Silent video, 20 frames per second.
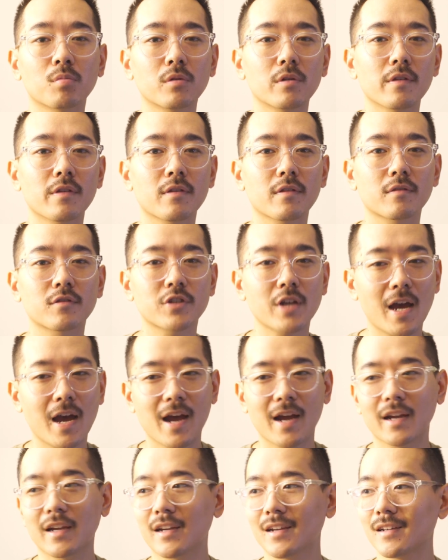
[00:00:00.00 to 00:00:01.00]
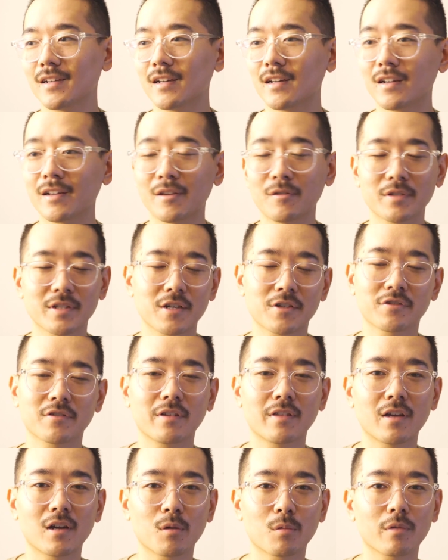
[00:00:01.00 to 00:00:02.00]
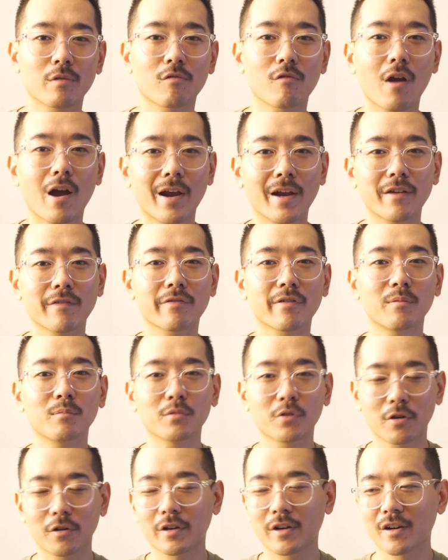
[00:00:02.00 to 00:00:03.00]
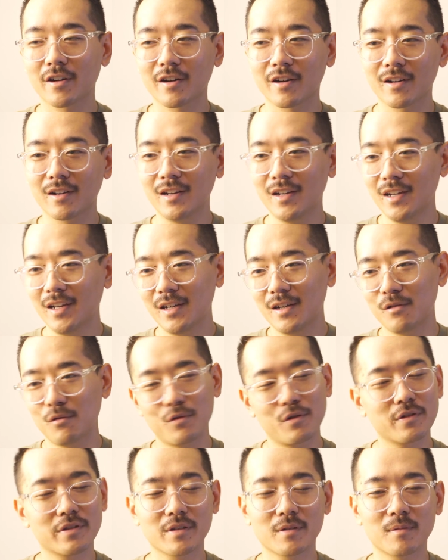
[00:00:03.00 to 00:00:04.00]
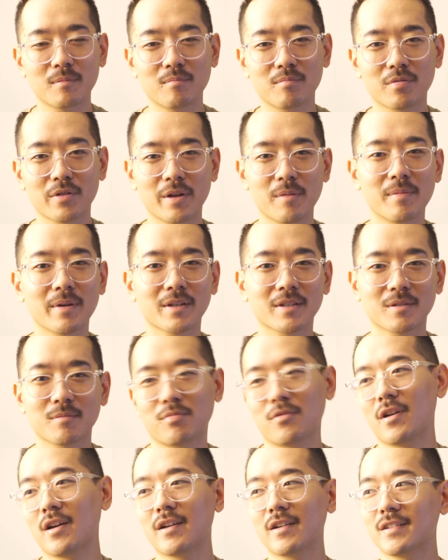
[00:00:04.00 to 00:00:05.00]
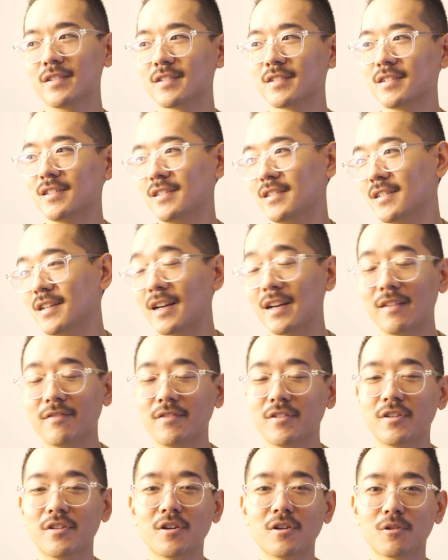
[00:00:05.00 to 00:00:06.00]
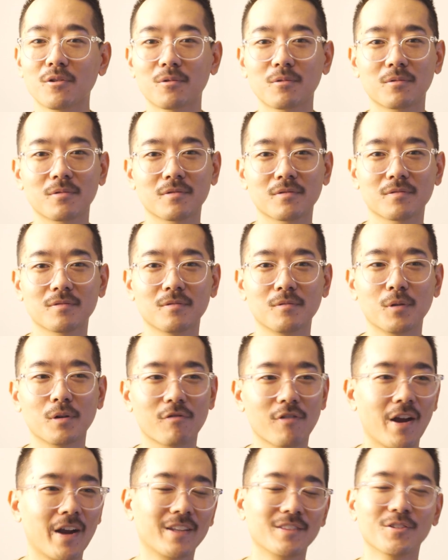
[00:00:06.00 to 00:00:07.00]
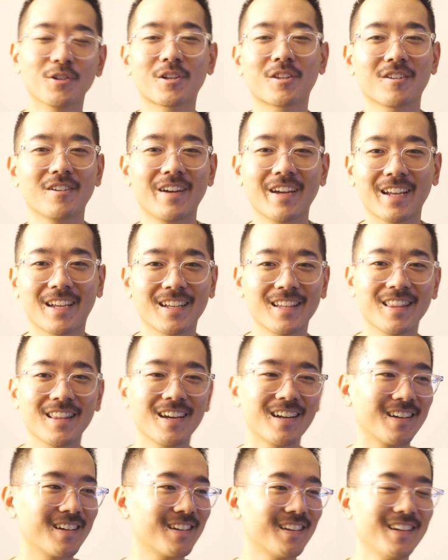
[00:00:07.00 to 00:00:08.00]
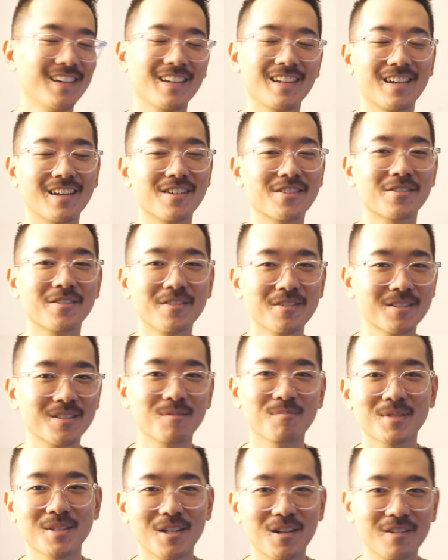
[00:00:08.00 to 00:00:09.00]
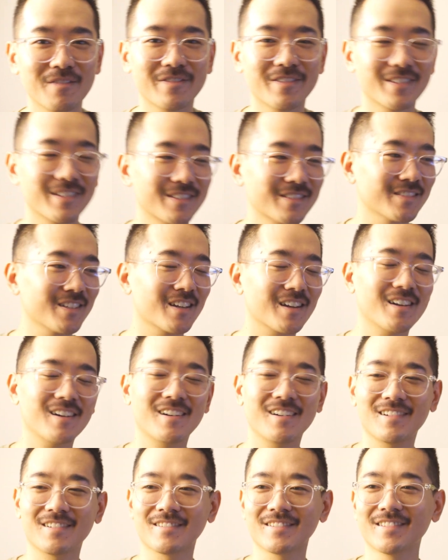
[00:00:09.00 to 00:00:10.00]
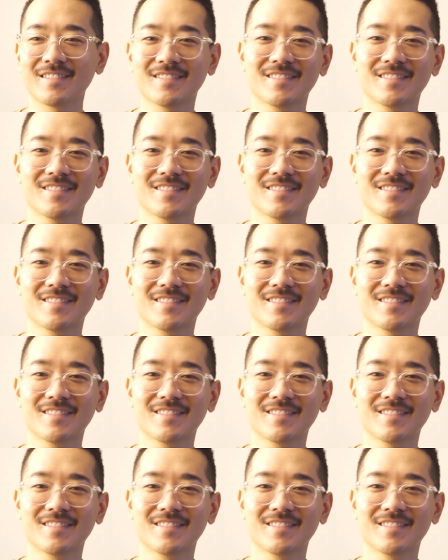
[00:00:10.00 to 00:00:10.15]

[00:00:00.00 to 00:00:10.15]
with Jack. He was actually there with Ryan from Lurker, which is a pretty big surprise. I didn't even know what Ryan looked like, and then he introduced himself and he's like, oh,